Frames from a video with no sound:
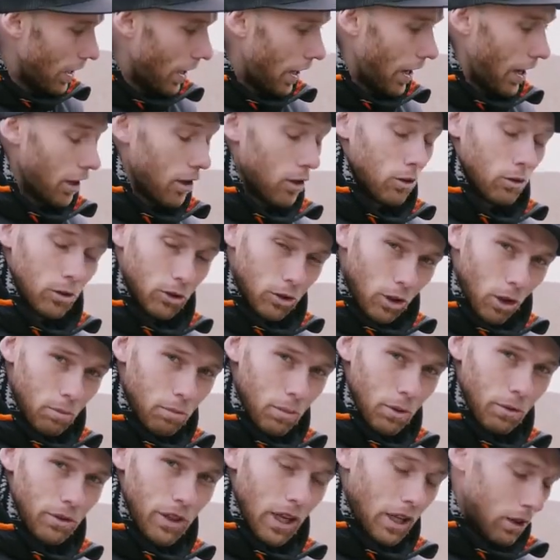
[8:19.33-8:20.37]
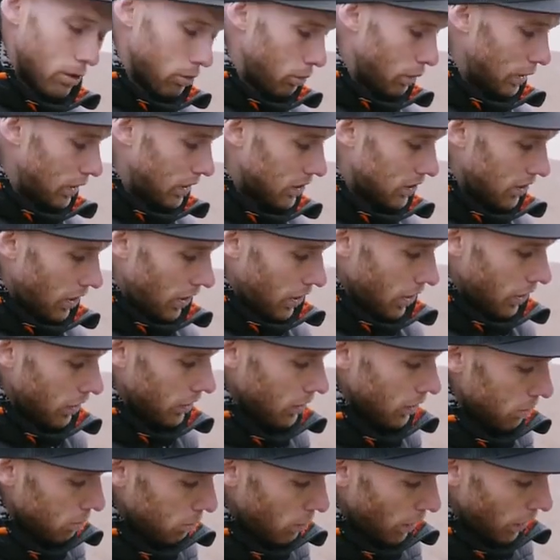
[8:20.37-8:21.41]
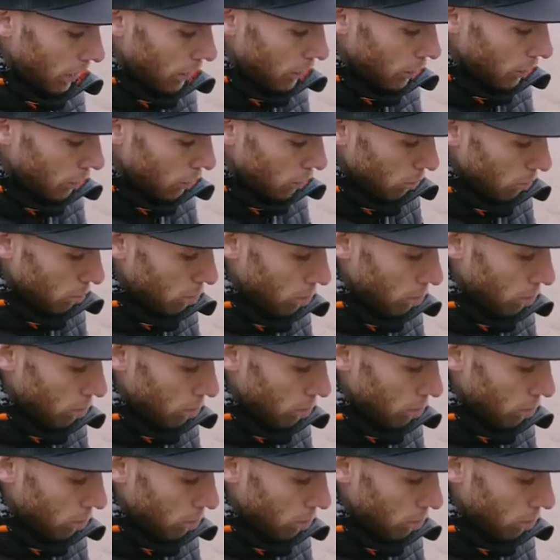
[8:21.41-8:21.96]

and on top of that we designed a brand new